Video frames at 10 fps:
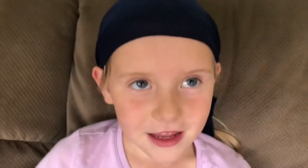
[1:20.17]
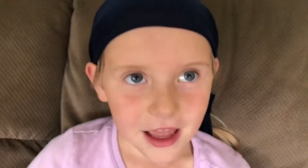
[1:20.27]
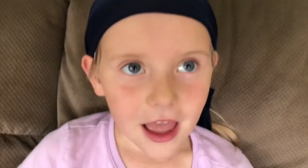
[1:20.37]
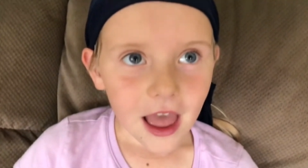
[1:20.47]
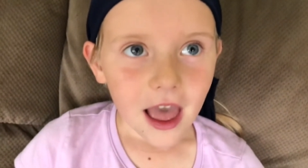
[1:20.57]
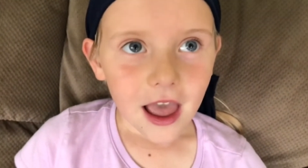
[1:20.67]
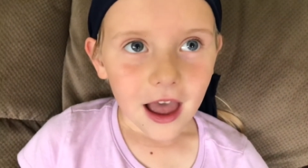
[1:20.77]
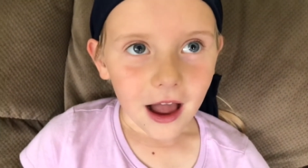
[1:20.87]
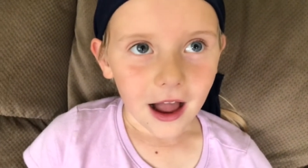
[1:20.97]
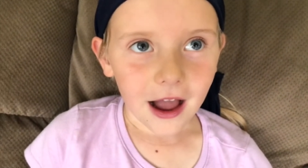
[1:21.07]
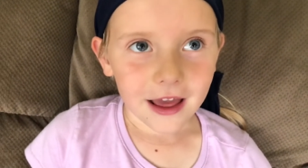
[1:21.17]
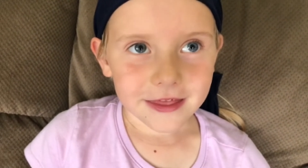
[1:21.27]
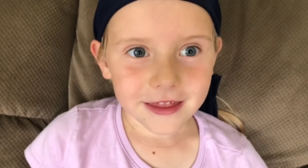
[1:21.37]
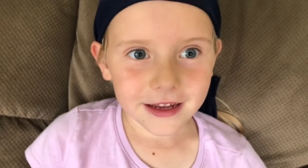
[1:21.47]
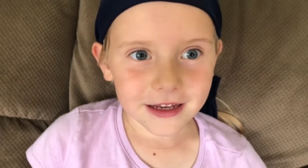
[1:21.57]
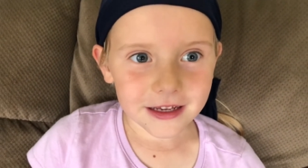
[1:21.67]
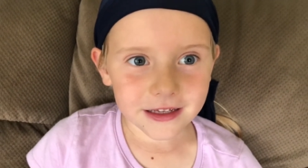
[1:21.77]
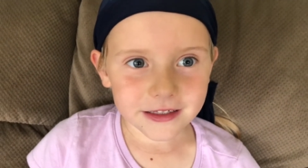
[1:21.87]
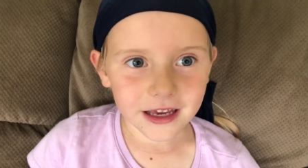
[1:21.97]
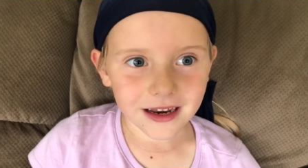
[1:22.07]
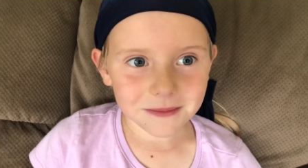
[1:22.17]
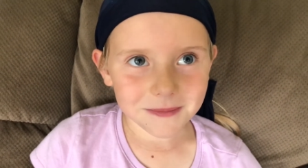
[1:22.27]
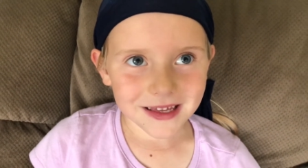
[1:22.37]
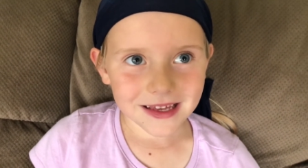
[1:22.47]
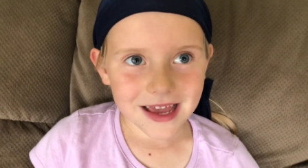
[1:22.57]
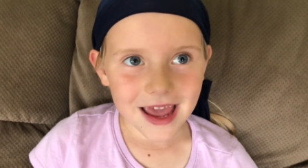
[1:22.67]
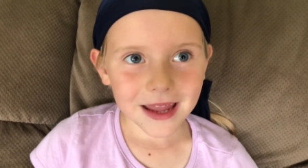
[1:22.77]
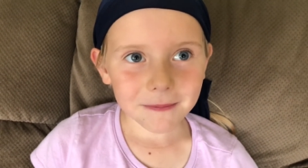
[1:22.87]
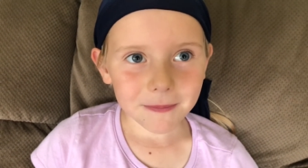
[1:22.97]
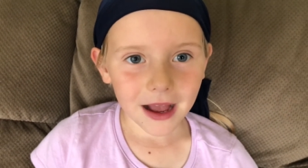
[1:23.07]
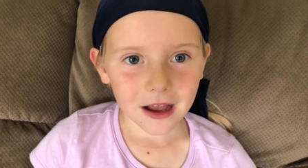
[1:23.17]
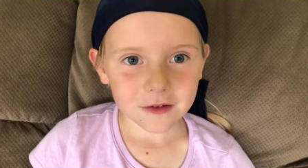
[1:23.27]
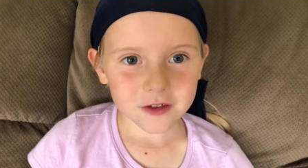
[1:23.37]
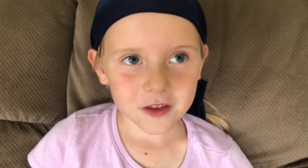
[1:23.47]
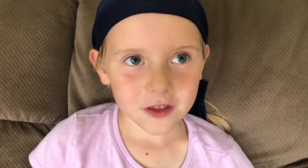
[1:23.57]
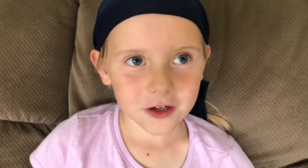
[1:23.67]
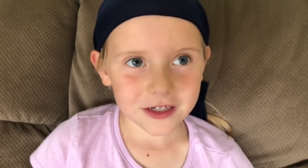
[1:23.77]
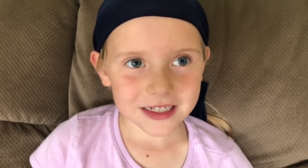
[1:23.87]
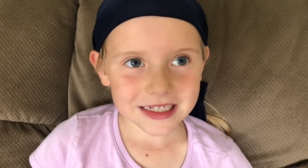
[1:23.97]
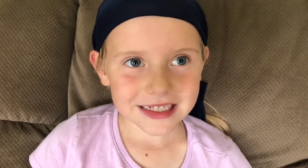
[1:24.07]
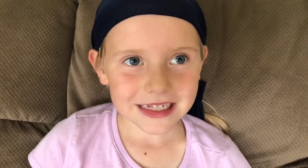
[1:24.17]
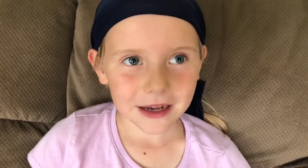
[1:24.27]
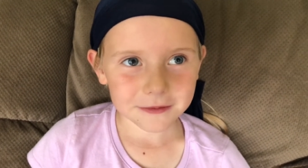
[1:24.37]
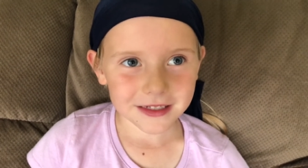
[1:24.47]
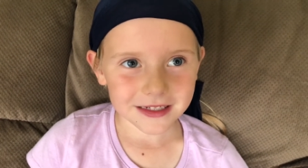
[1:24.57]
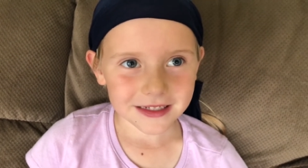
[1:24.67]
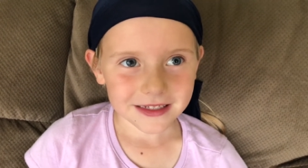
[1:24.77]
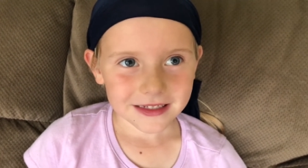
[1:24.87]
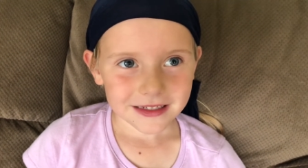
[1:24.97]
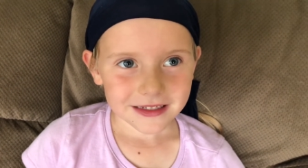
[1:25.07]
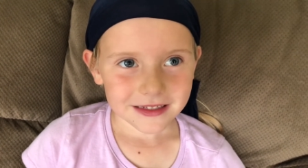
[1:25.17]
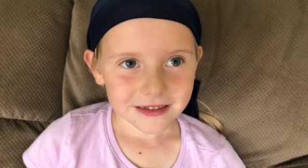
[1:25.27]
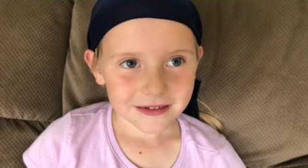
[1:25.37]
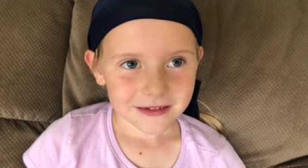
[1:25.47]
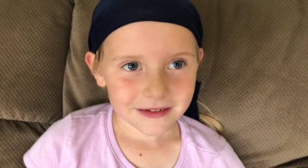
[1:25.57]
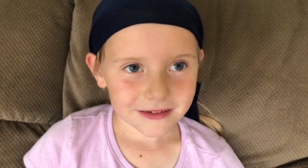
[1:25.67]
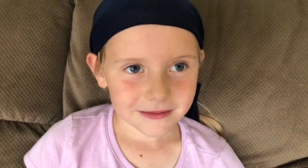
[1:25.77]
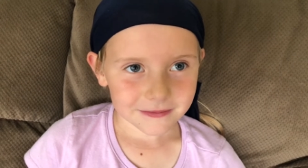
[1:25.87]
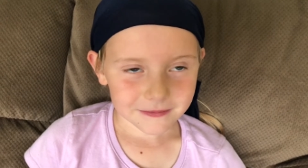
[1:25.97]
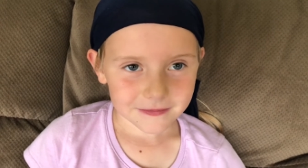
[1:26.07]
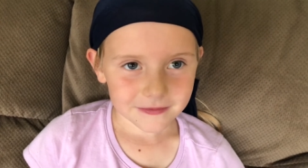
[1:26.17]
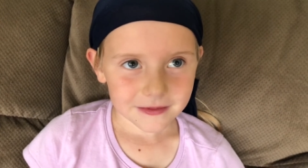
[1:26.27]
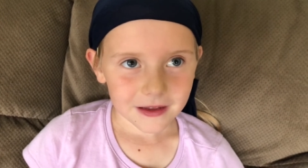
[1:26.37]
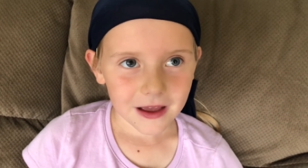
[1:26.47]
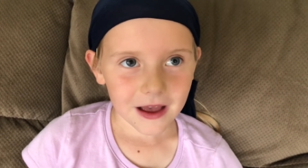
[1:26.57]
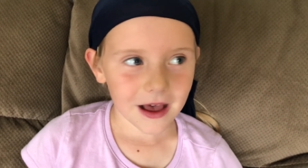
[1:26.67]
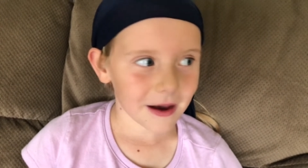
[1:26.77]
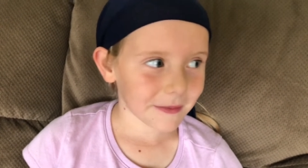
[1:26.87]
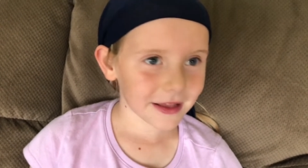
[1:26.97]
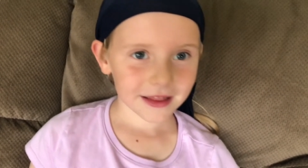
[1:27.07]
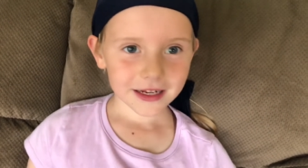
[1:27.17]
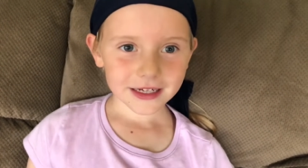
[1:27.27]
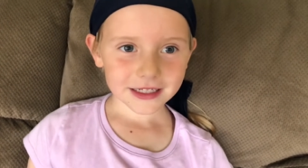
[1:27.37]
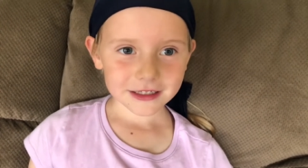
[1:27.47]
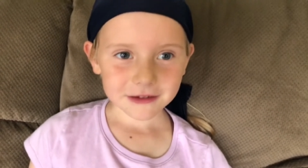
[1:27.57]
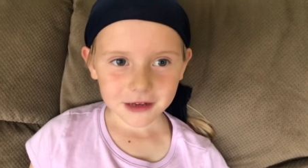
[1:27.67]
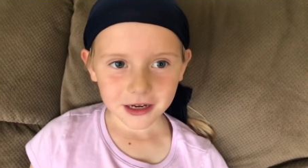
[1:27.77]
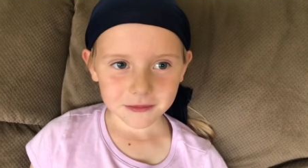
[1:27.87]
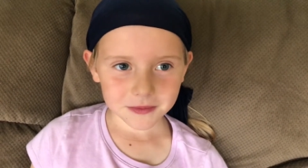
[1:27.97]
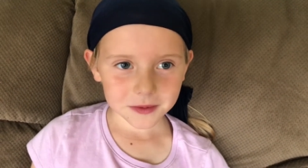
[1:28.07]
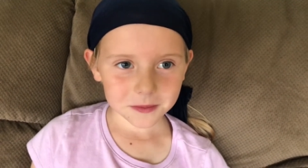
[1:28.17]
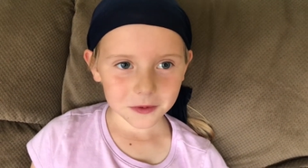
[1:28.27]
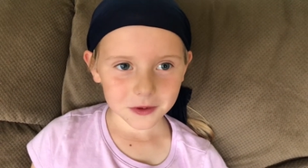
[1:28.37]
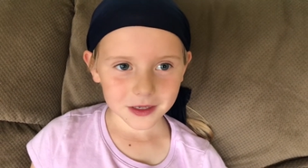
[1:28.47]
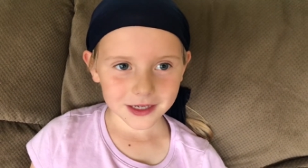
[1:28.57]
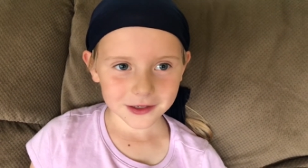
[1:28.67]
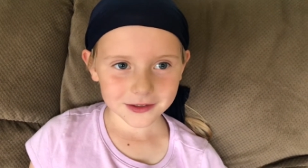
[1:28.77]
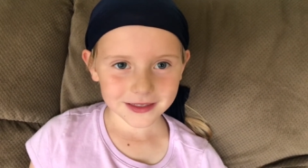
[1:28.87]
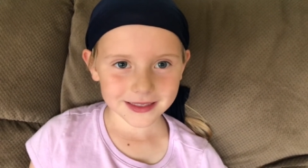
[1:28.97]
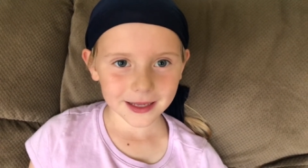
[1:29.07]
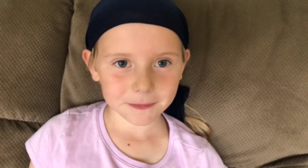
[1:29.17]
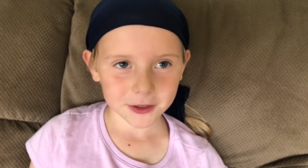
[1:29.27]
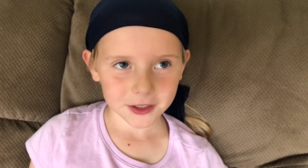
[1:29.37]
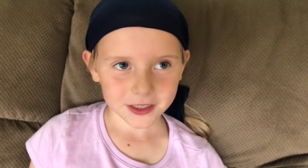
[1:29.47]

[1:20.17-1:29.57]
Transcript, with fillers: Hello, little girl. I think he's gonna be eight pounds, thirteen ounces. Okay. What time? Um, I think he's gonna be born your supper.